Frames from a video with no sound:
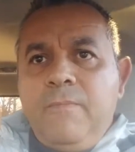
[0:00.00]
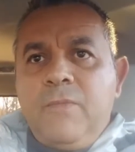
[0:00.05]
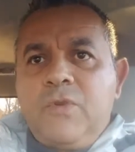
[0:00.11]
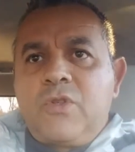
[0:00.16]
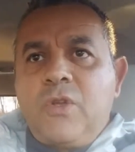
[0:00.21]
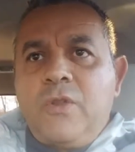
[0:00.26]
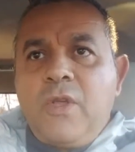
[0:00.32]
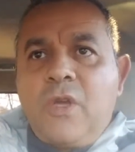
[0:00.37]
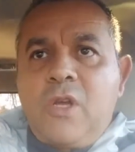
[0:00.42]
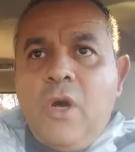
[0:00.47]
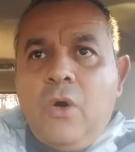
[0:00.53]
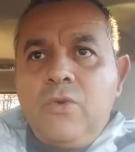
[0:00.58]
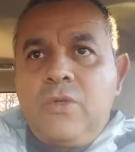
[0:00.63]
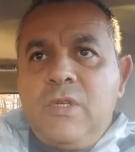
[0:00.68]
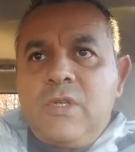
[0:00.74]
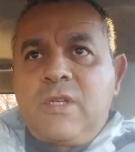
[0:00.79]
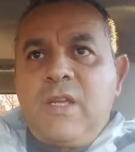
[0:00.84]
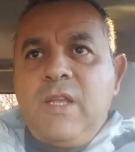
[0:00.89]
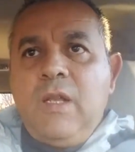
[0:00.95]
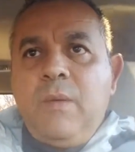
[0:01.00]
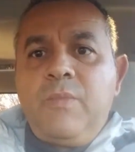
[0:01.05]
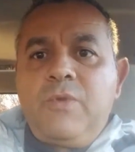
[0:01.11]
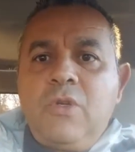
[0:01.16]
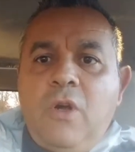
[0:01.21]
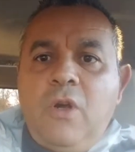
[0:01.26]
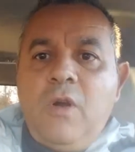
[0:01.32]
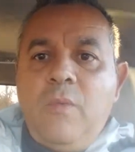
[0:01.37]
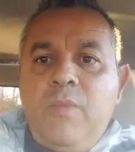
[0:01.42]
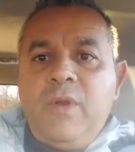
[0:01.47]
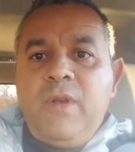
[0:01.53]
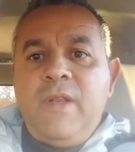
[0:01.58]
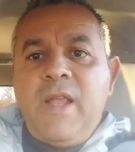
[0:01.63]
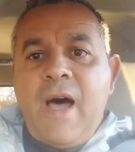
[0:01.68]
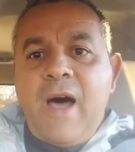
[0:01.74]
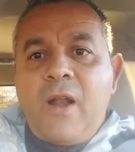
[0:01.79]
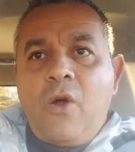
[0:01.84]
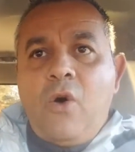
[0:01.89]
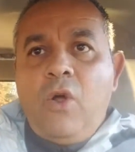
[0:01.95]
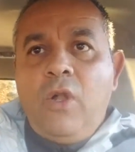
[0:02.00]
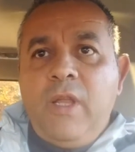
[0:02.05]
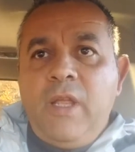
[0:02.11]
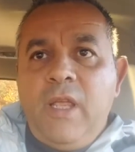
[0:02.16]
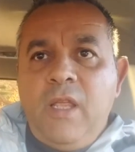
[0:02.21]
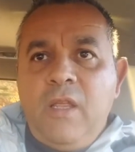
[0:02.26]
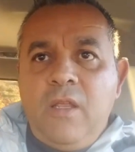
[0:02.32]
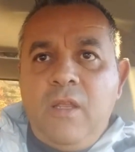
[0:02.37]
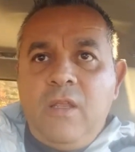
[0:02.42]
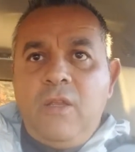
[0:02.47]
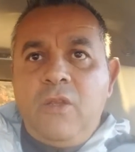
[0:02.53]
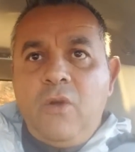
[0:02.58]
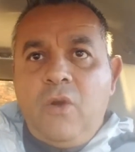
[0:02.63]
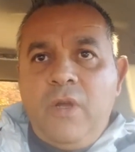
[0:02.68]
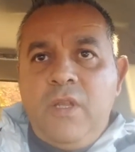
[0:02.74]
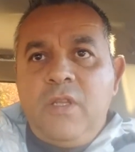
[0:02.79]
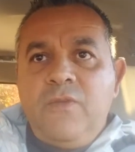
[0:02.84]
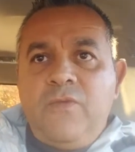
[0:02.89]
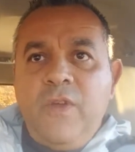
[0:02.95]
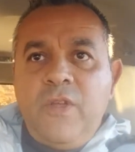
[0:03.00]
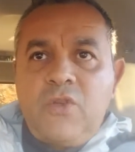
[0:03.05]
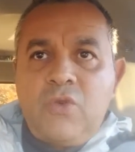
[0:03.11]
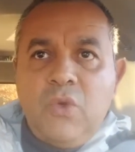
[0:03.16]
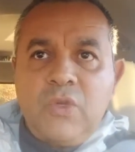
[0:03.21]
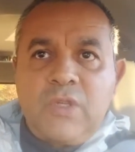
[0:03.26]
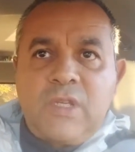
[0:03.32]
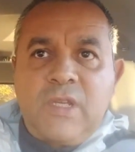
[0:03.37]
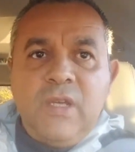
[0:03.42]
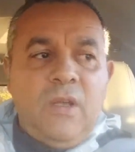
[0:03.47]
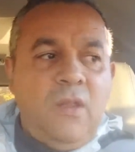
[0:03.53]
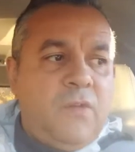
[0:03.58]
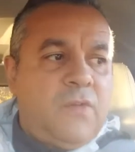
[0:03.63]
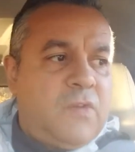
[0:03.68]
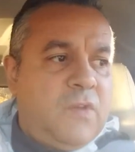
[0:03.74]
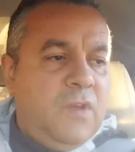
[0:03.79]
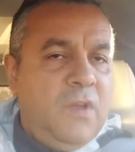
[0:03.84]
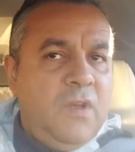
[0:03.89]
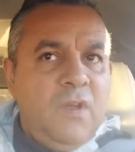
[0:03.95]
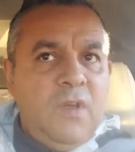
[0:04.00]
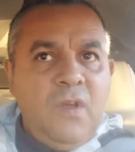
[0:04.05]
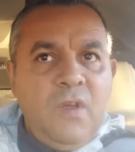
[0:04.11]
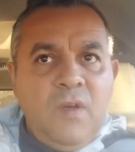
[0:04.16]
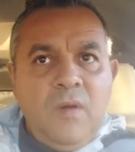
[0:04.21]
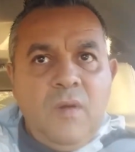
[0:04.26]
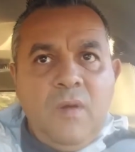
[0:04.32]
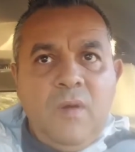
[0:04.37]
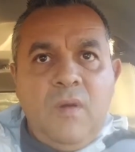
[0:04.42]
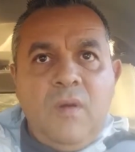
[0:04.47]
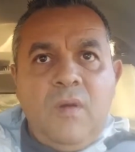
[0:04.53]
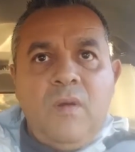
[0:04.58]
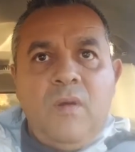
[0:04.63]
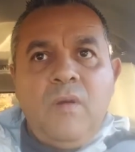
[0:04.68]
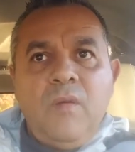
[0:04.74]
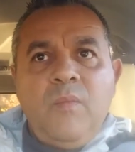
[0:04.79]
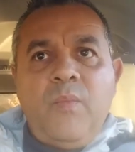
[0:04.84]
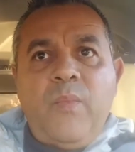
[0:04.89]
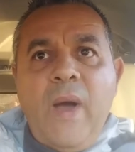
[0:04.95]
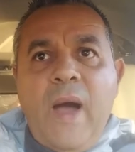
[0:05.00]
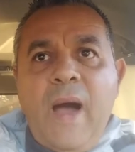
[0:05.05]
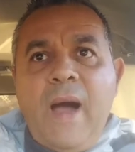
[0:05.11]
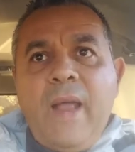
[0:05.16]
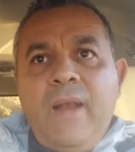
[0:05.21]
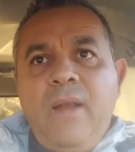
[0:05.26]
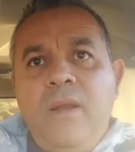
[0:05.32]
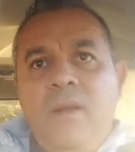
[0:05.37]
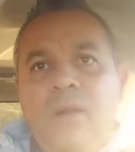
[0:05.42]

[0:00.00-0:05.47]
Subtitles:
so the coaches can observe not only your individual skills, but